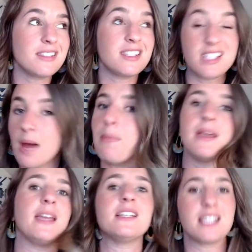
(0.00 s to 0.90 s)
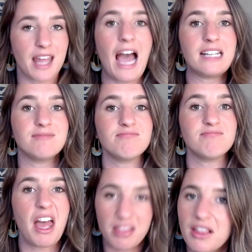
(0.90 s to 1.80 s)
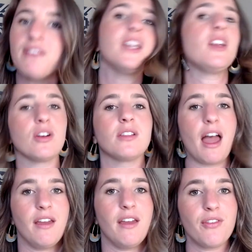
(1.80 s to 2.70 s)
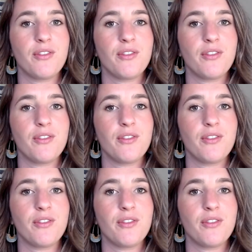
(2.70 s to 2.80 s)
stepping into that and living your life.